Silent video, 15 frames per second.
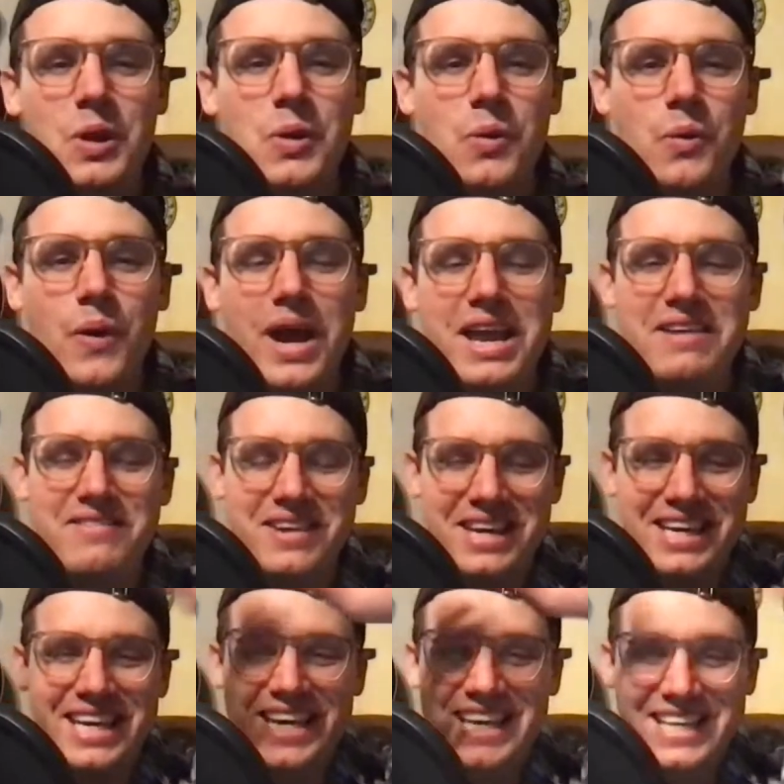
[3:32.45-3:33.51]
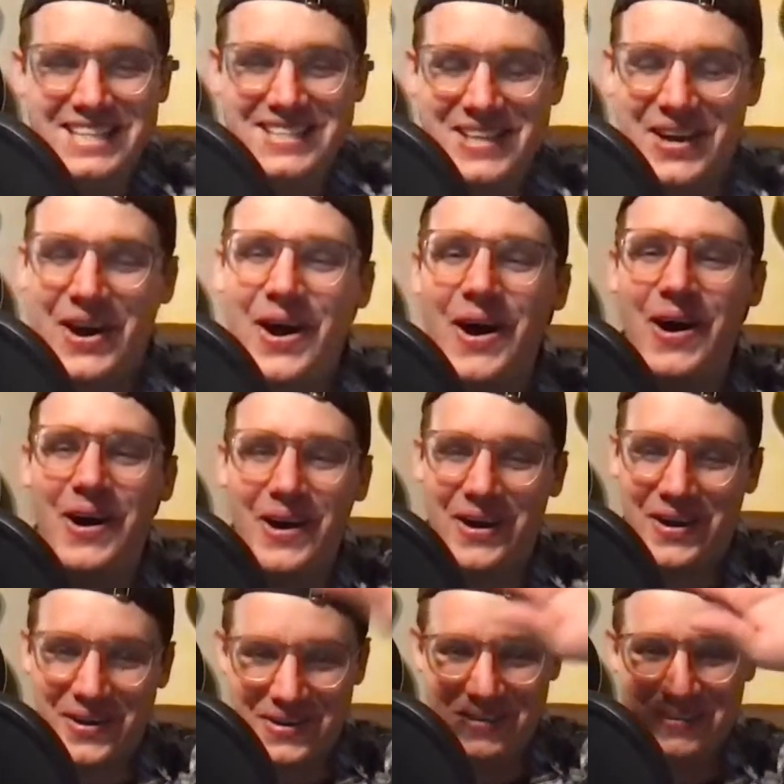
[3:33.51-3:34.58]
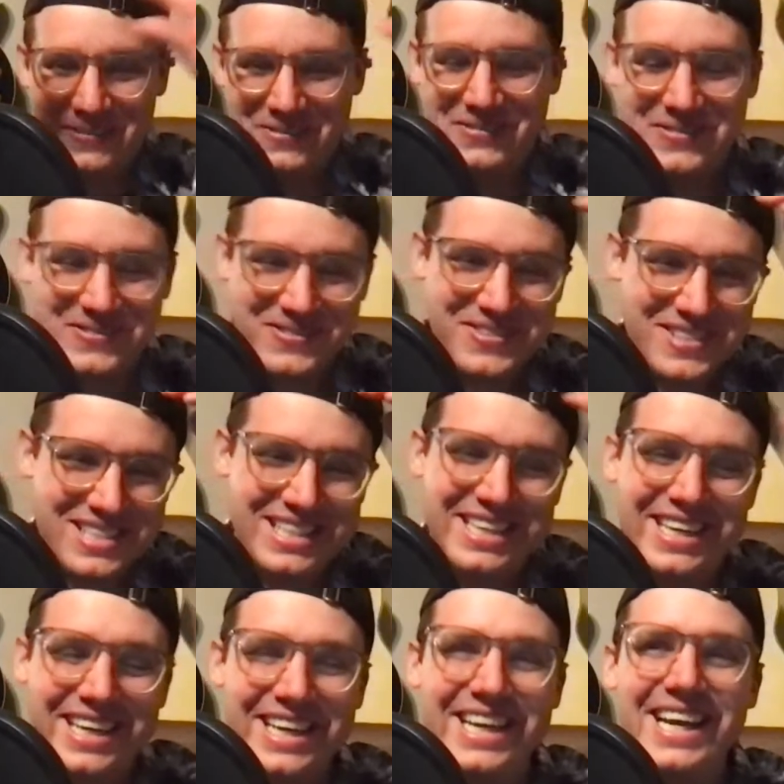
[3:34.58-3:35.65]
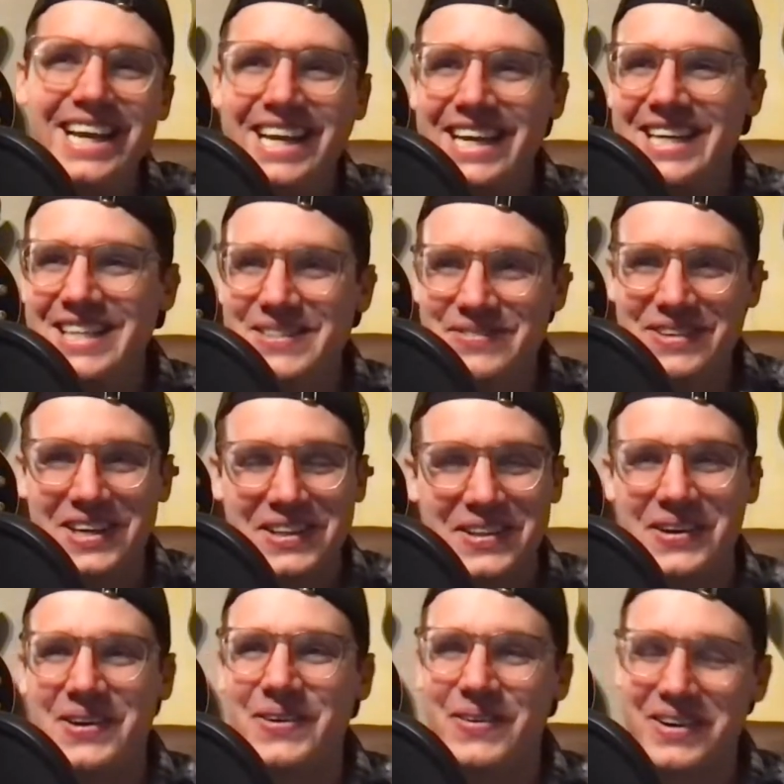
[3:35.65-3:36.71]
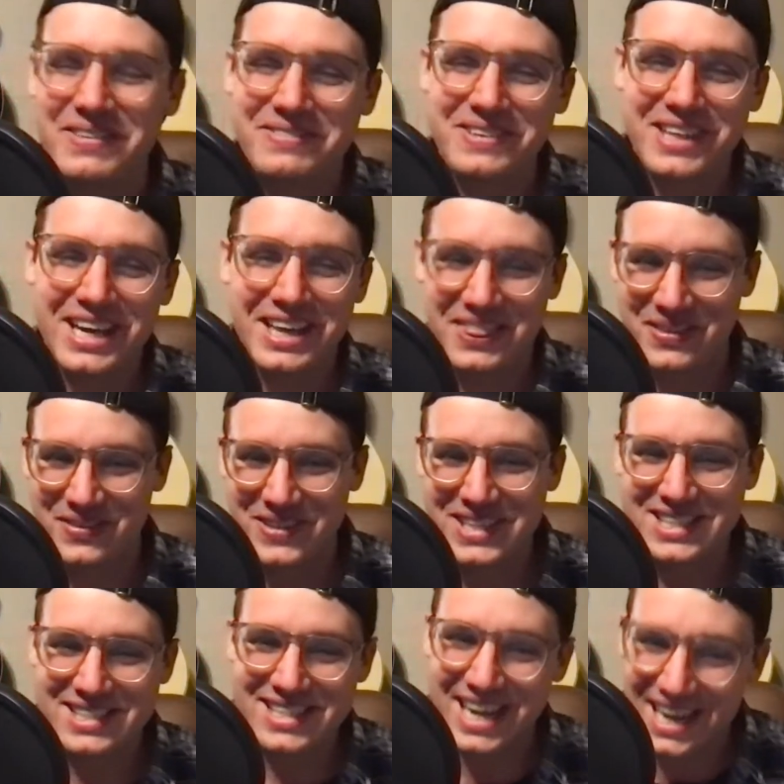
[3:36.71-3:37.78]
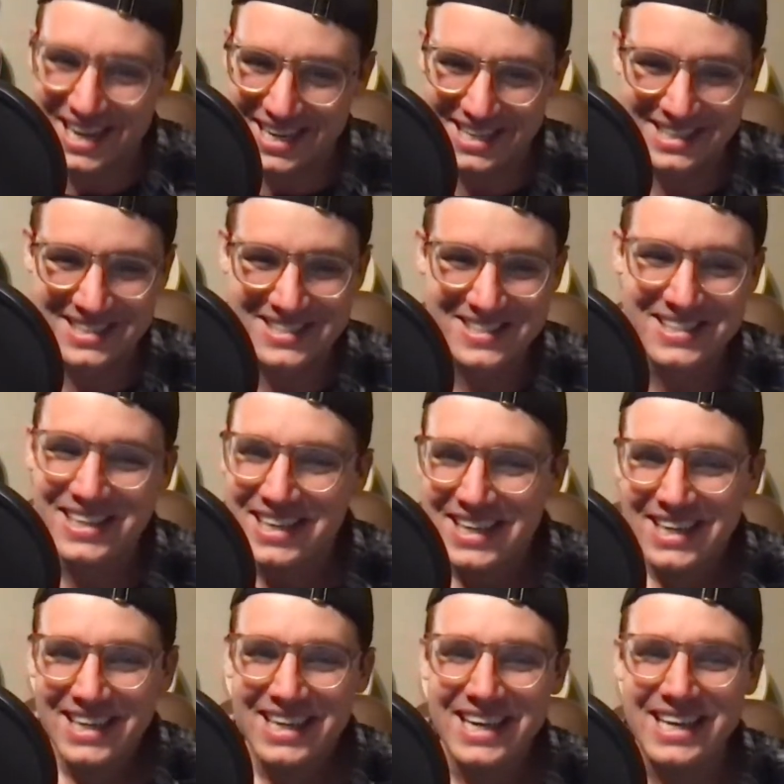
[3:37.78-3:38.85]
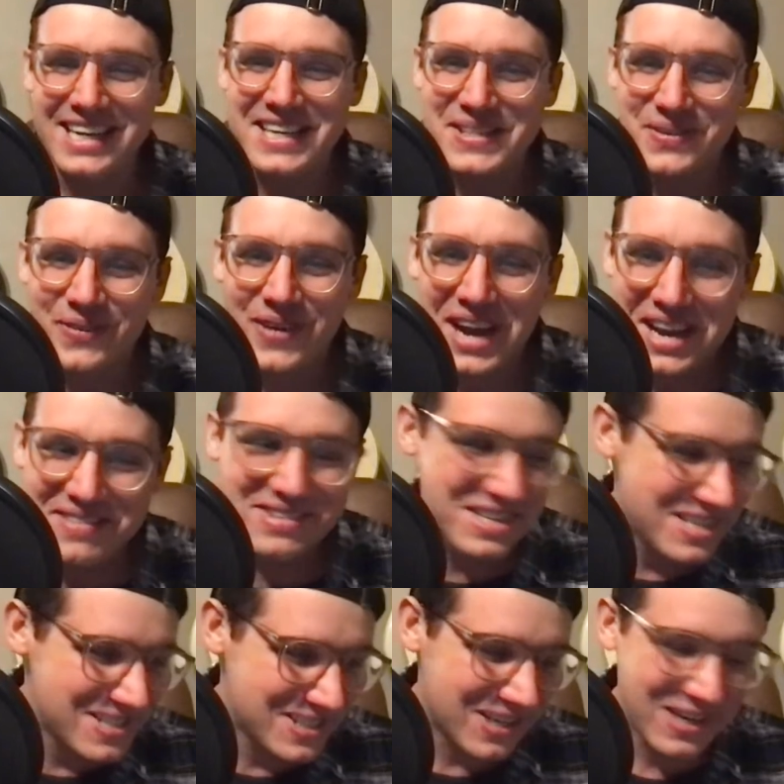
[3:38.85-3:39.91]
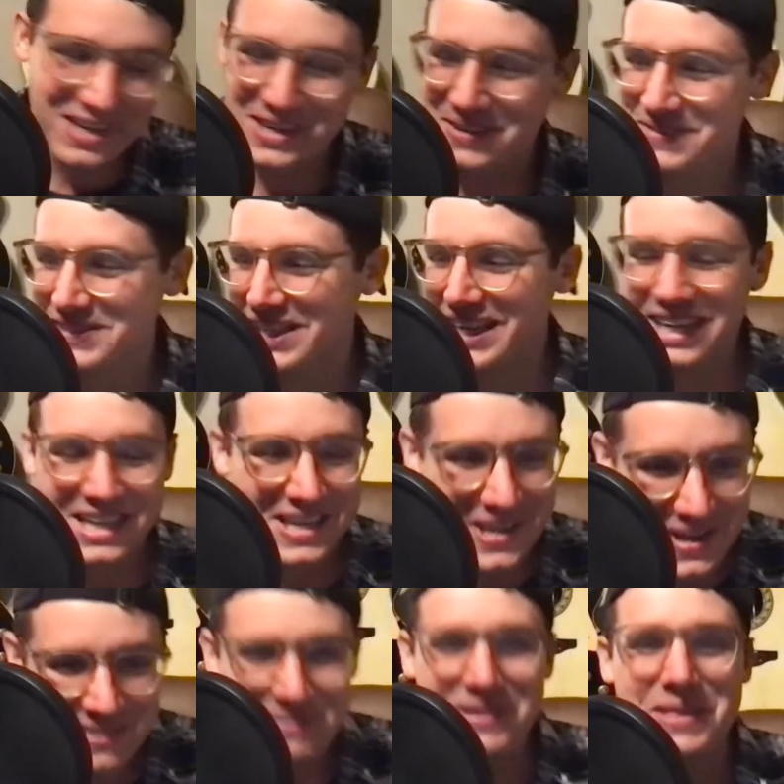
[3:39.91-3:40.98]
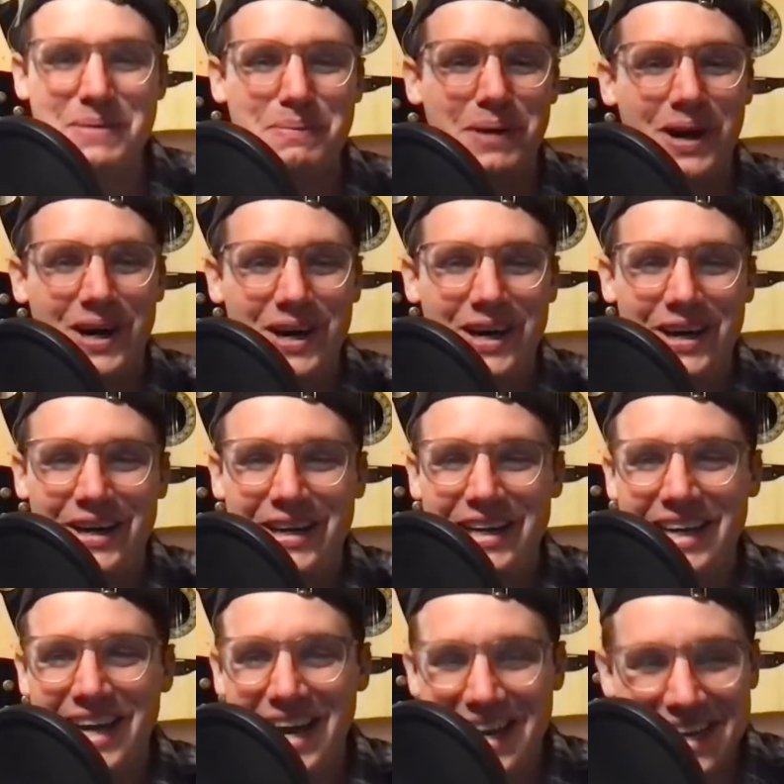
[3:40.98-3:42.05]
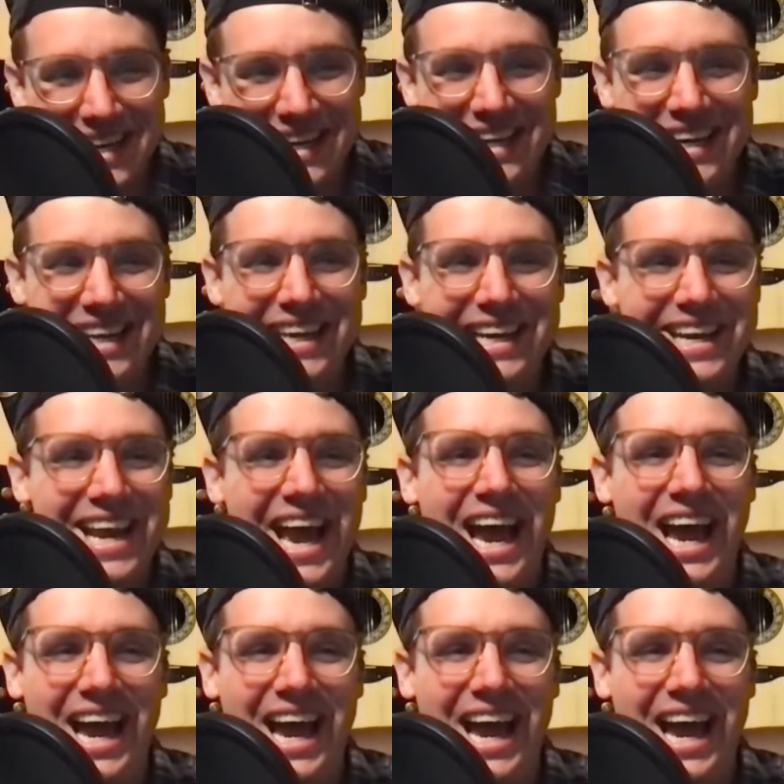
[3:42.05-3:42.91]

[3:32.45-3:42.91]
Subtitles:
waving his arms. He's been on the court for like 3 seconds, and he's waving his arms like, give me the ball. I need it now.